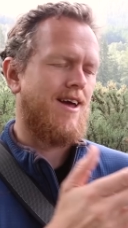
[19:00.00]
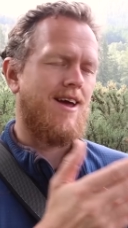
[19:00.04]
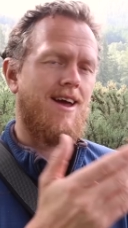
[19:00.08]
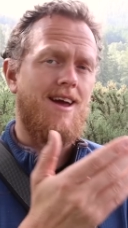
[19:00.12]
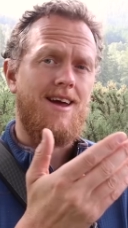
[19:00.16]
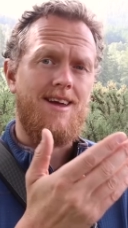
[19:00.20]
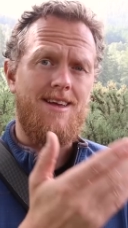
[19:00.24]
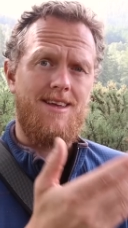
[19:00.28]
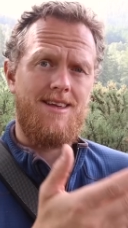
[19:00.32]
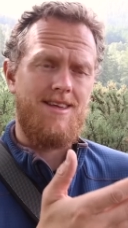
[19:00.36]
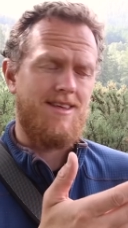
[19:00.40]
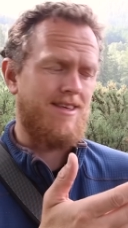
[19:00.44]

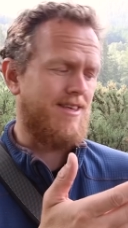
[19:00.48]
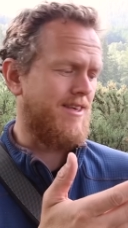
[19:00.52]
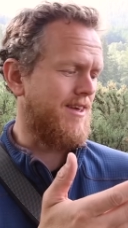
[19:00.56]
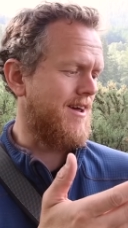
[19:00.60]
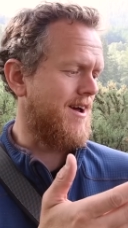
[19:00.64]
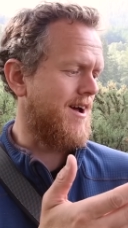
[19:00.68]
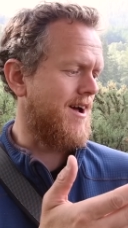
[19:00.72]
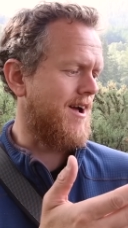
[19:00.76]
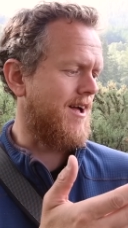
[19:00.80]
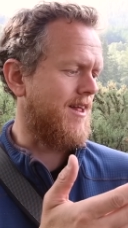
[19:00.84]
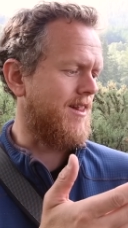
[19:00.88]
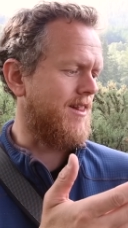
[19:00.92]

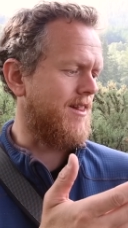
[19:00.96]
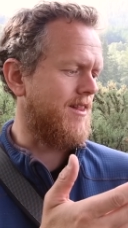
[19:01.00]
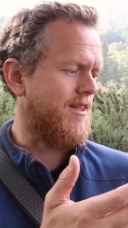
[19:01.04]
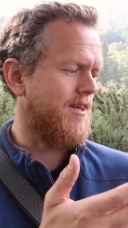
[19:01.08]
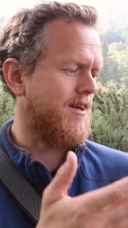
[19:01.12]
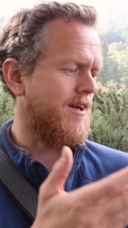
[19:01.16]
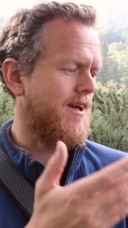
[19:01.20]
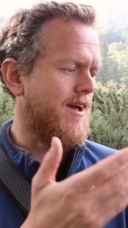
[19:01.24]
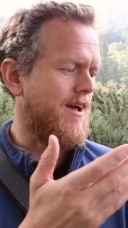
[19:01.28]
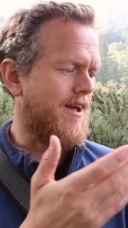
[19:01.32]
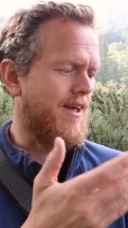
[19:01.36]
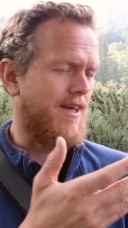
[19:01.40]

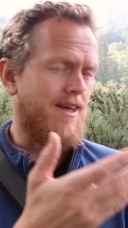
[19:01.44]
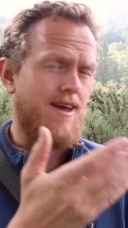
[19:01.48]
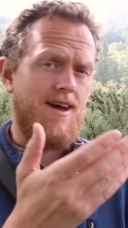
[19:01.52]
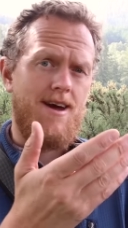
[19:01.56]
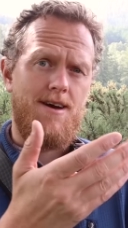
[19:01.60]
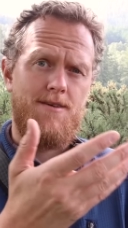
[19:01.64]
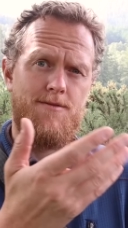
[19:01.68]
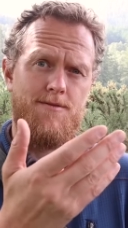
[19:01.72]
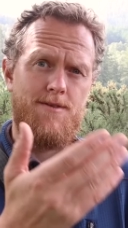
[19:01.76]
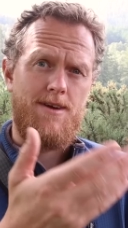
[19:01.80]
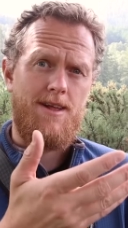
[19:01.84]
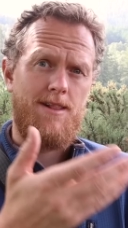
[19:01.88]

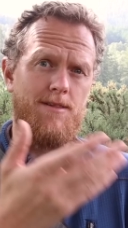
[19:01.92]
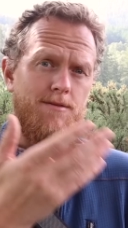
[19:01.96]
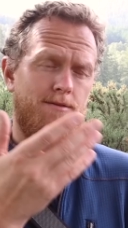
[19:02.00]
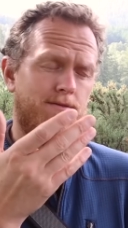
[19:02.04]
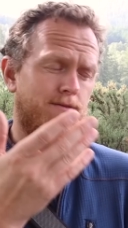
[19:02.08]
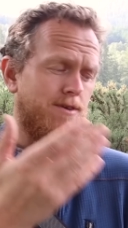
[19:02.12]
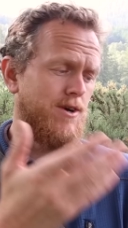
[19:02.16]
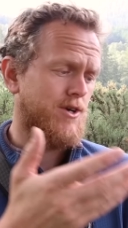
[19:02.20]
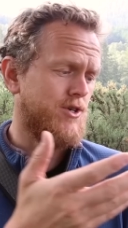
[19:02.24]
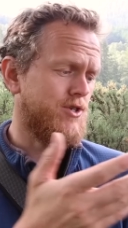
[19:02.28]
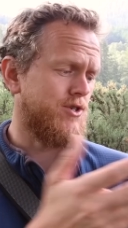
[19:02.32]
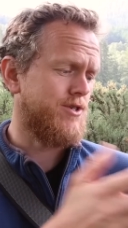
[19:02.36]
AEL/AFL
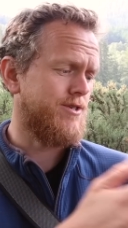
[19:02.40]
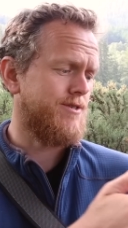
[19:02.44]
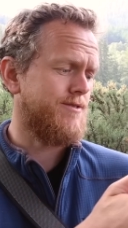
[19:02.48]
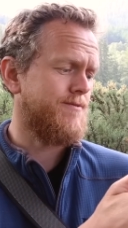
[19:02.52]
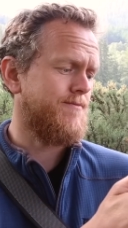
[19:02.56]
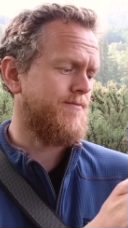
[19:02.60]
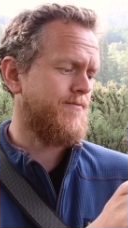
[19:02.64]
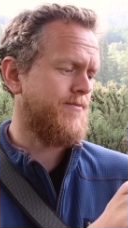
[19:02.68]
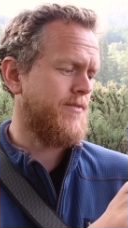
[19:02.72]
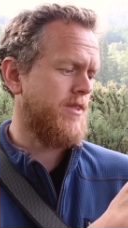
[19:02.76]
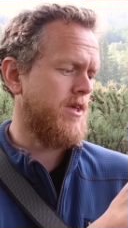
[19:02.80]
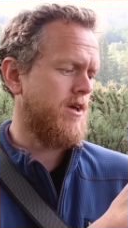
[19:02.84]
function,
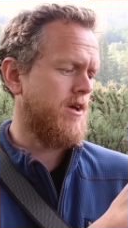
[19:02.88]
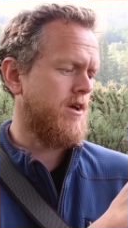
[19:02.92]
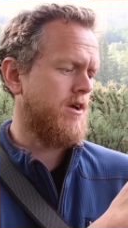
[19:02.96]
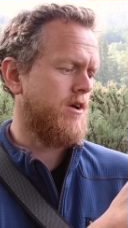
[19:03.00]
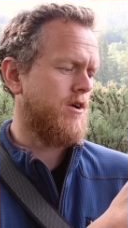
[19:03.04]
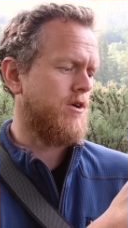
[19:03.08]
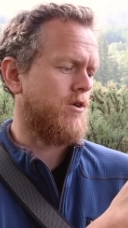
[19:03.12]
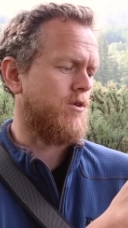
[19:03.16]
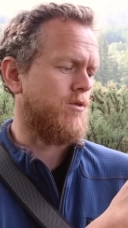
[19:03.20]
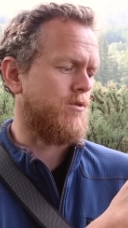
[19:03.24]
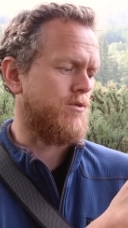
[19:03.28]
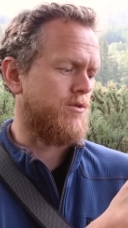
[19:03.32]

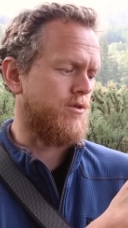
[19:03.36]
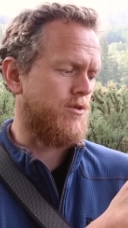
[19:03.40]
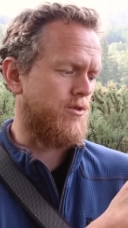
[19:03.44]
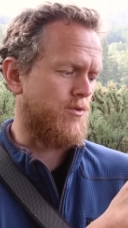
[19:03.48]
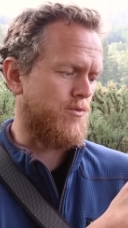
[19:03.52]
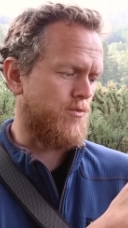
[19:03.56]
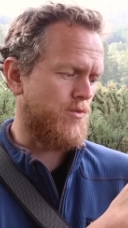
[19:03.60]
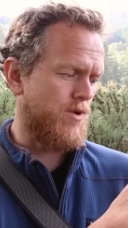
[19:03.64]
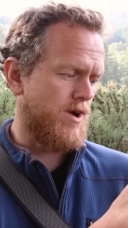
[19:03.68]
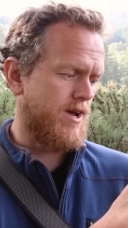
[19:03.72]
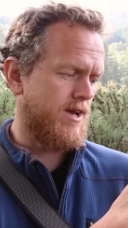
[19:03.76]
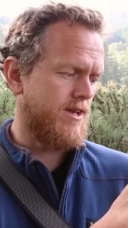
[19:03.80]
go to the
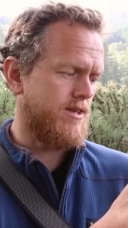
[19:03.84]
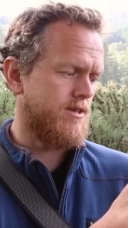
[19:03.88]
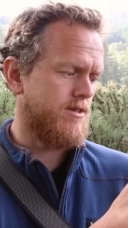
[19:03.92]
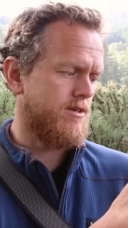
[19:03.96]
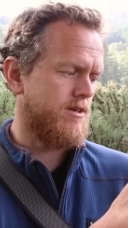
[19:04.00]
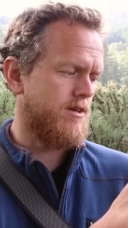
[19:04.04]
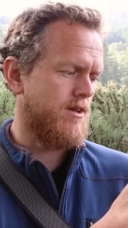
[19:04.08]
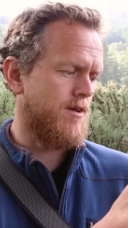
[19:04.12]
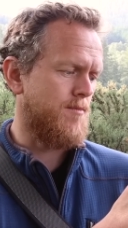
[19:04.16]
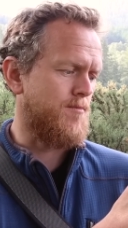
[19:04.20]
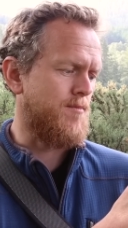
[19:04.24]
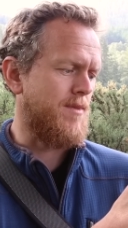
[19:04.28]

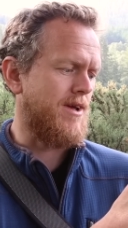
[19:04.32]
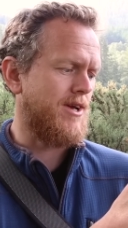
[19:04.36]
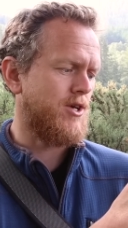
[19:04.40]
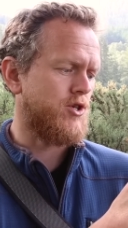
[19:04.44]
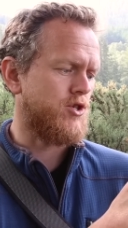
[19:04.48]
right, make